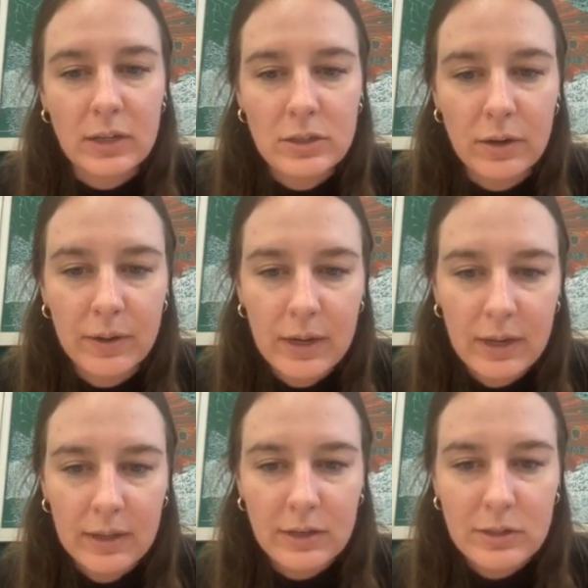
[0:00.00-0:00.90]
So
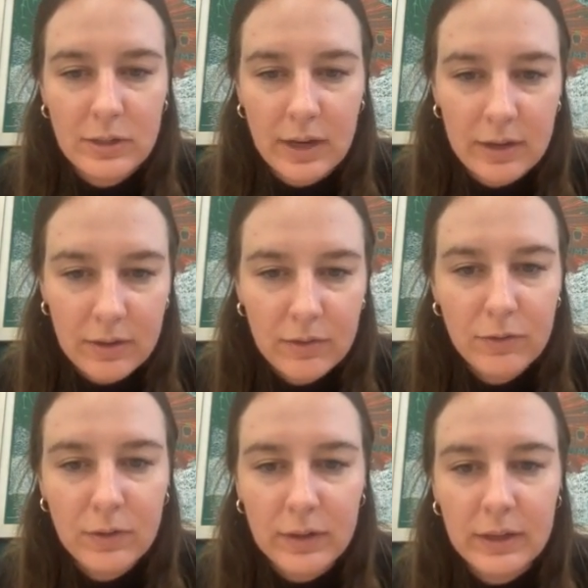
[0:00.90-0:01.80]
there's not
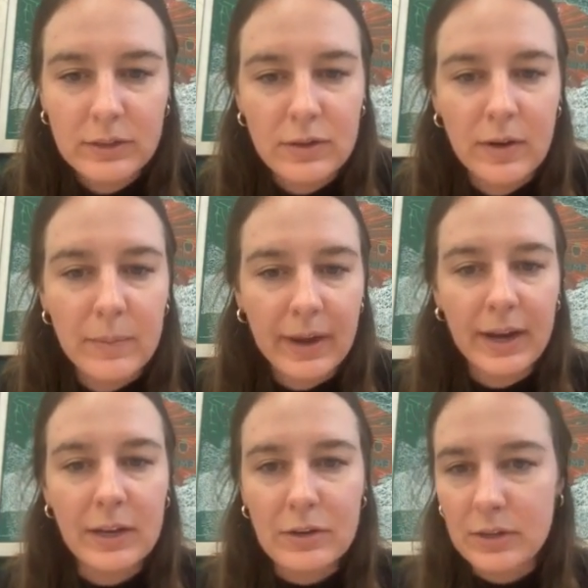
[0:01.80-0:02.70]
fully surrounded by
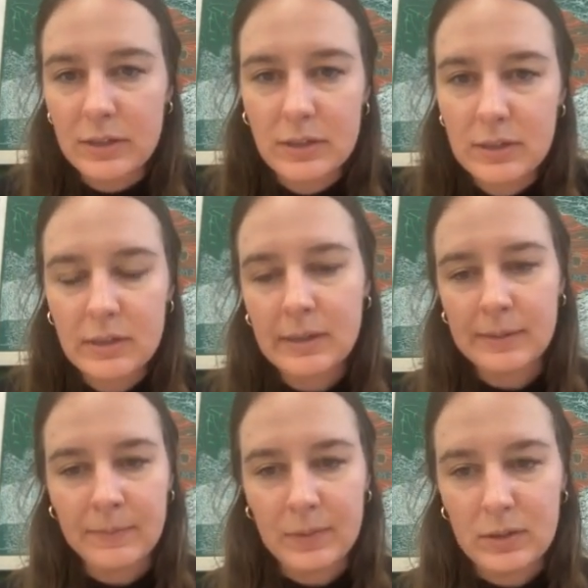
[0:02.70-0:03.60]
hydrogens.
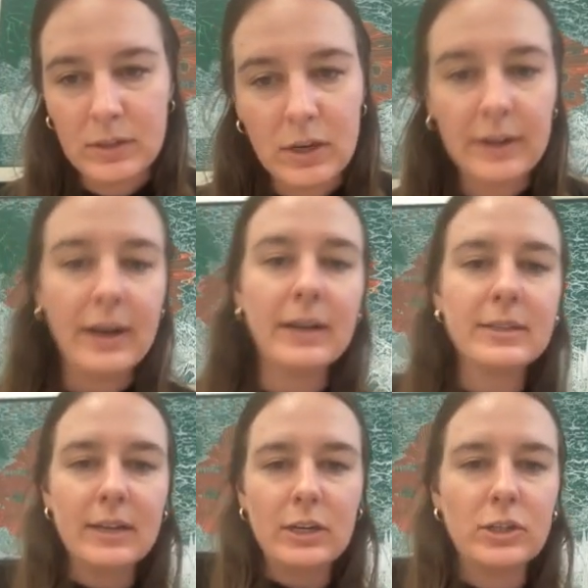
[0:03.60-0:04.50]
So it's called
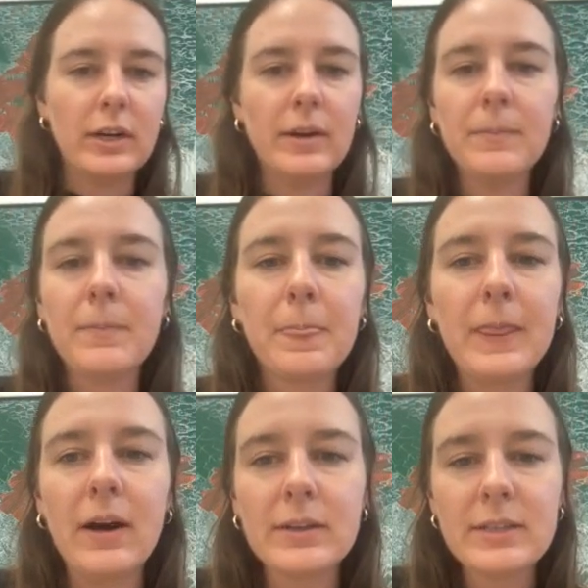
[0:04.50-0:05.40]
unsaturated.
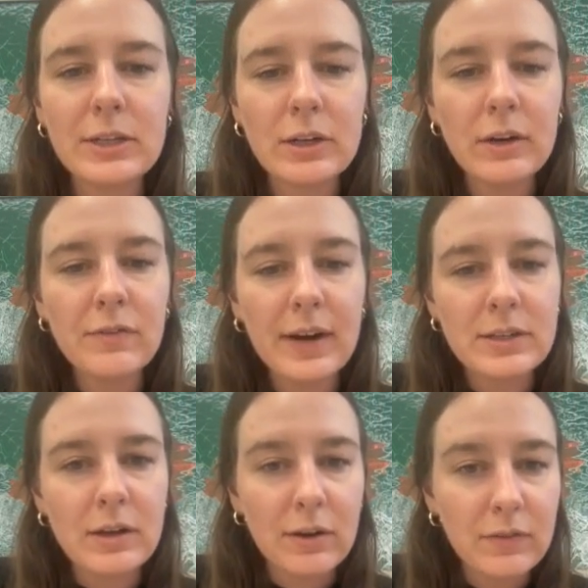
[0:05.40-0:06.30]
Now, saturated fats
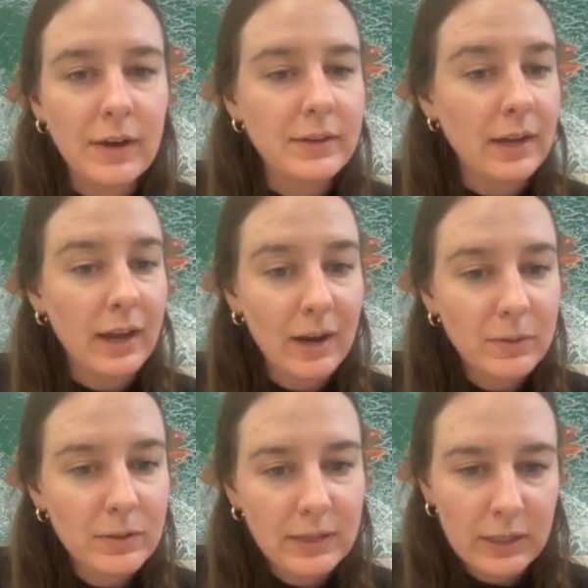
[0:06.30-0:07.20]
are found in
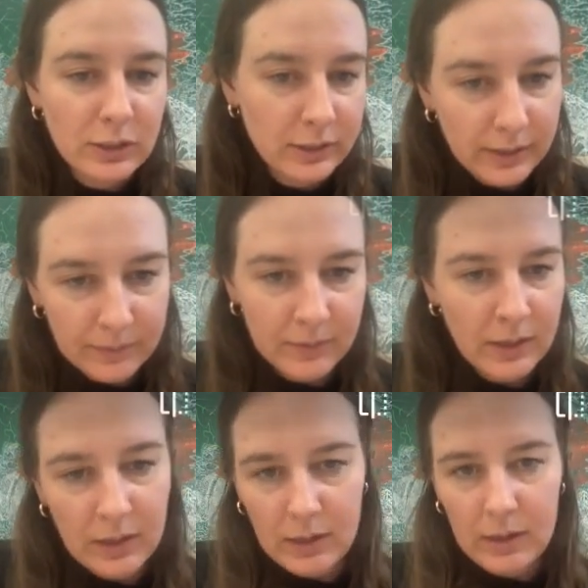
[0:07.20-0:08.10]
animals naturally,
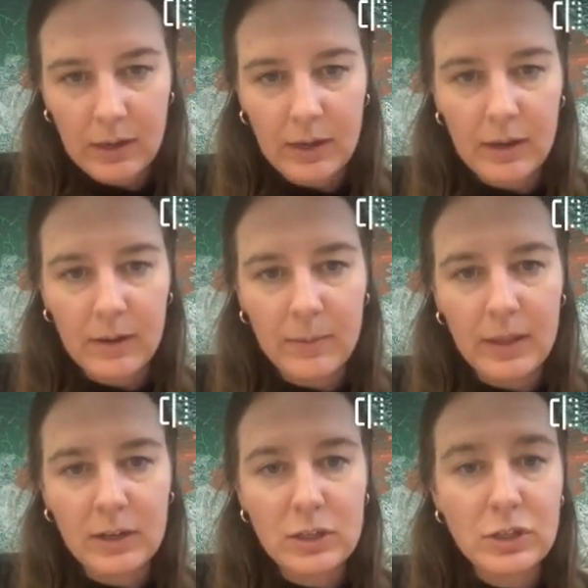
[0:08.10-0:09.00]
and
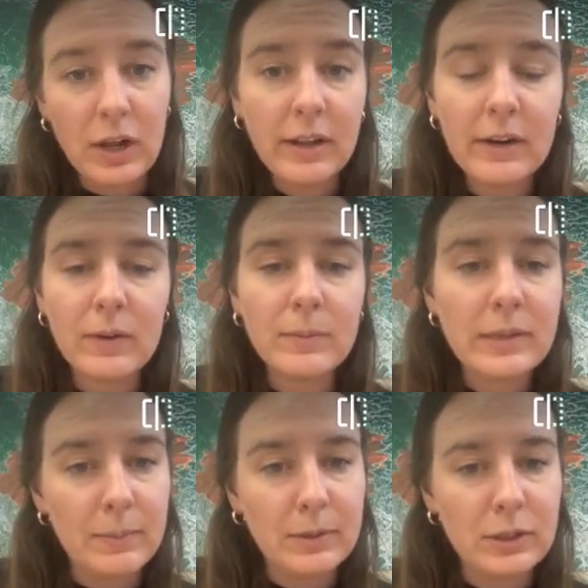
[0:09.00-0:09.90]
they're solid at room
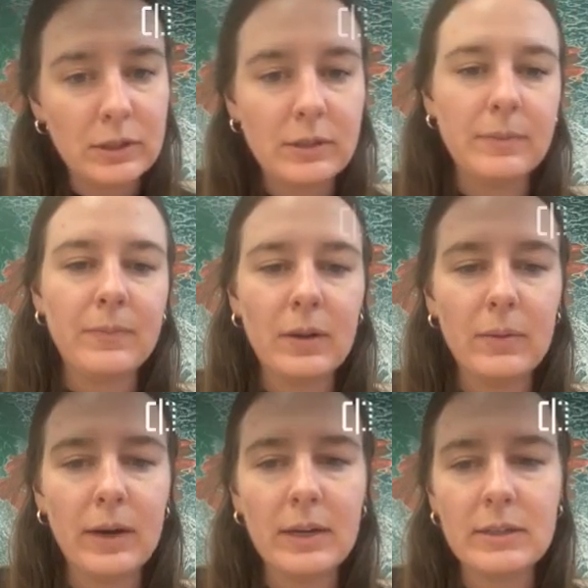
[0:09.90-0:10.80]
temperatures,
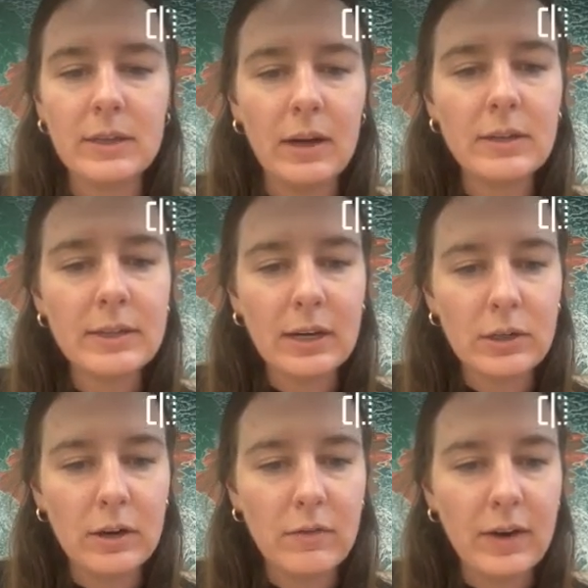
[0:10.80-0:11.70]
whereas
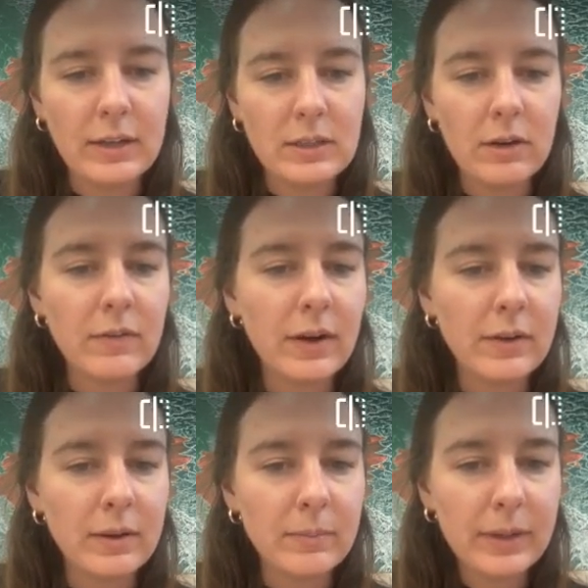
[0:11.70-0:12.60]
unsaturated fats are
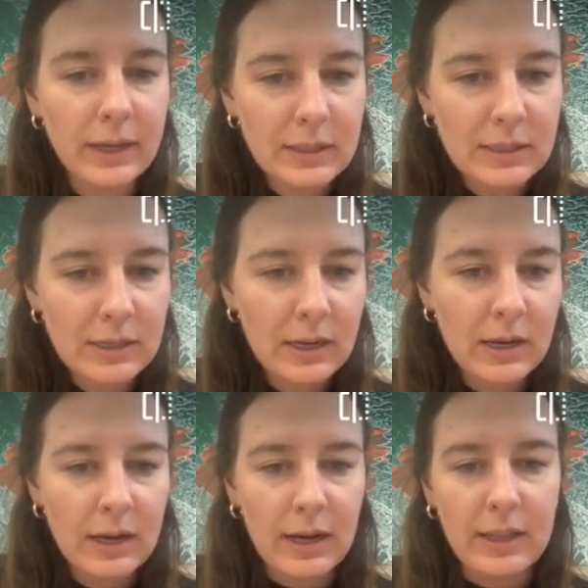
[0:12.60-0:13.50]
found in plants
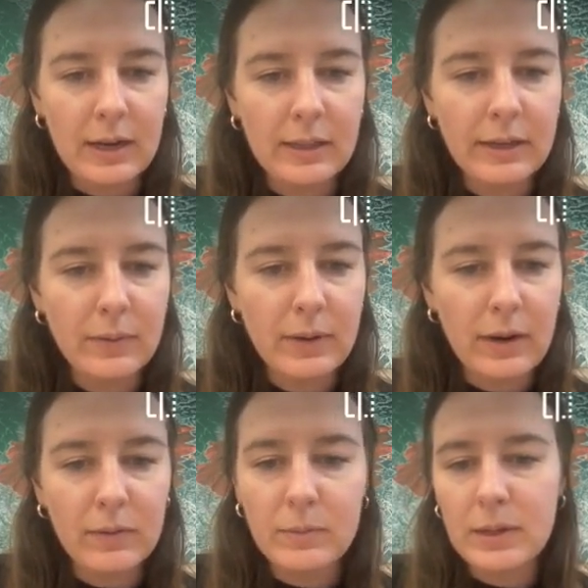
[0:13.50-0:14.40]
and they are liquid at
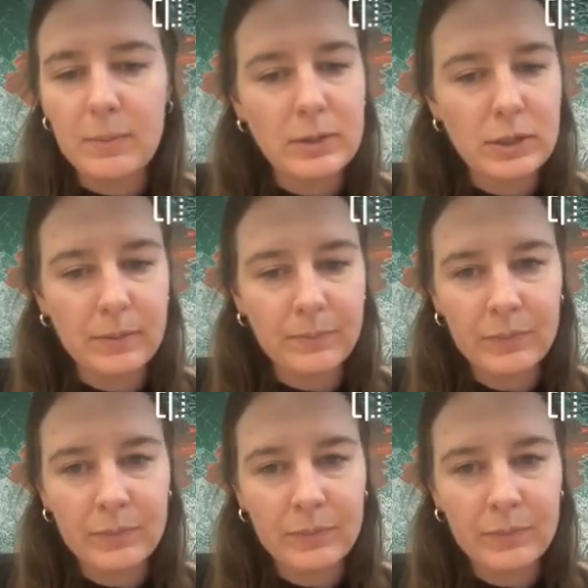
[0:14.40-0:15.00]
room temperature.